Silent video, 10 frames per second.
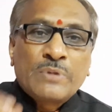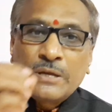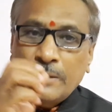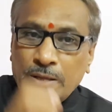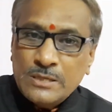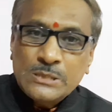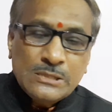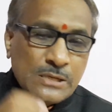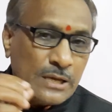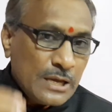this
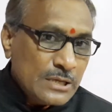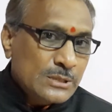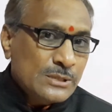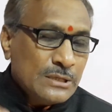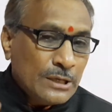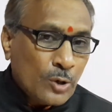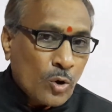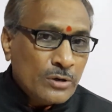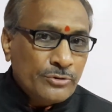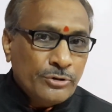is
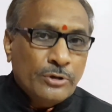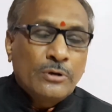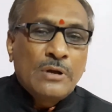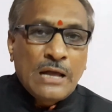not the